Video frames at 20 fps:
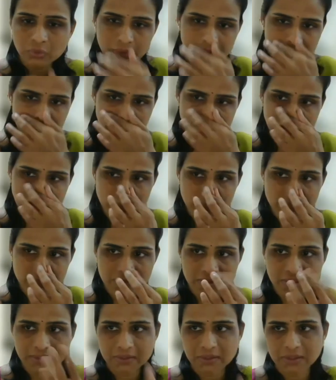it helps
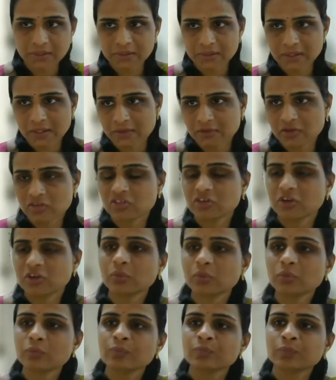like a digestive,